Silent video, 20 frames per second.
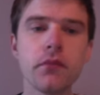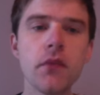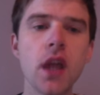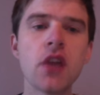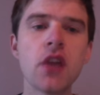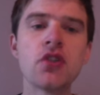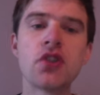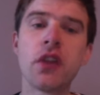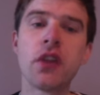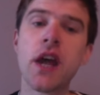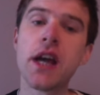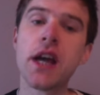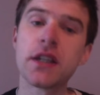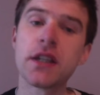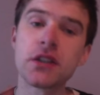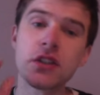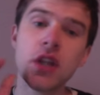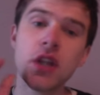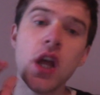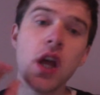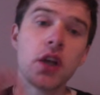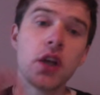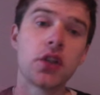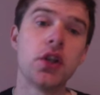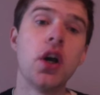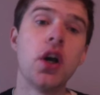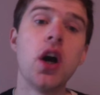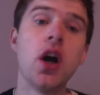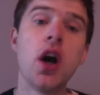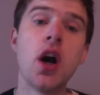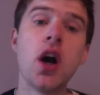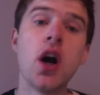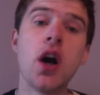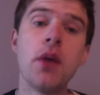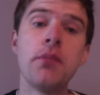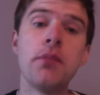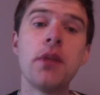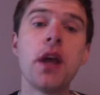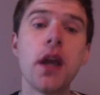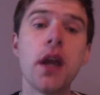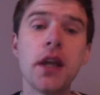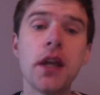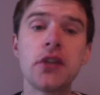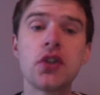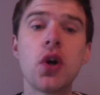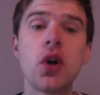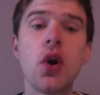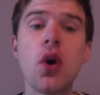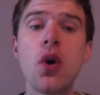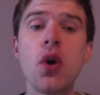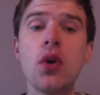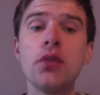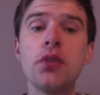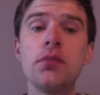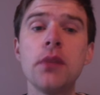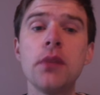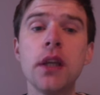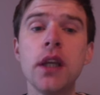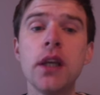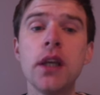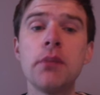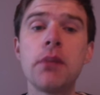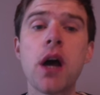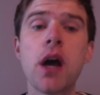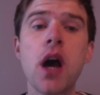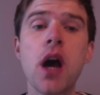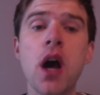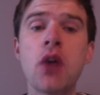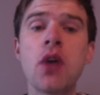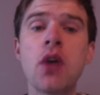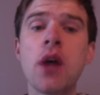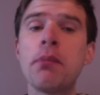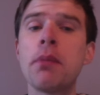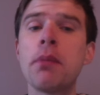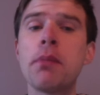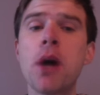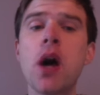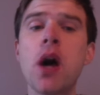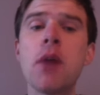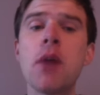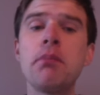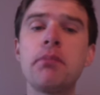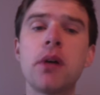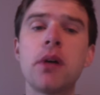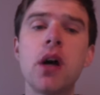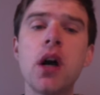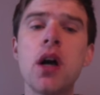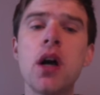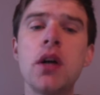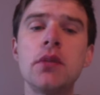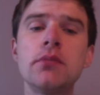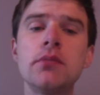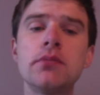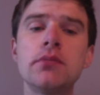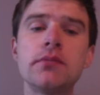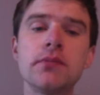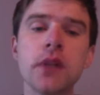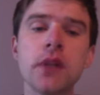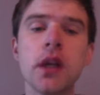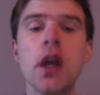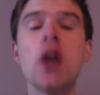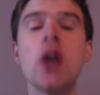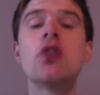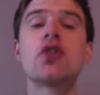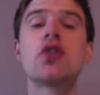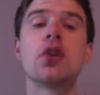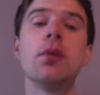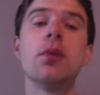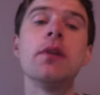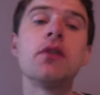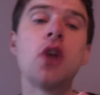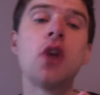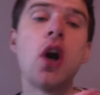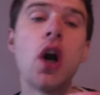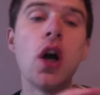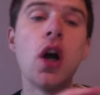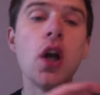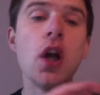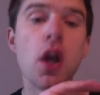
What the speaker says: So that's, come they told me, pa rum pa pum pum. So we've got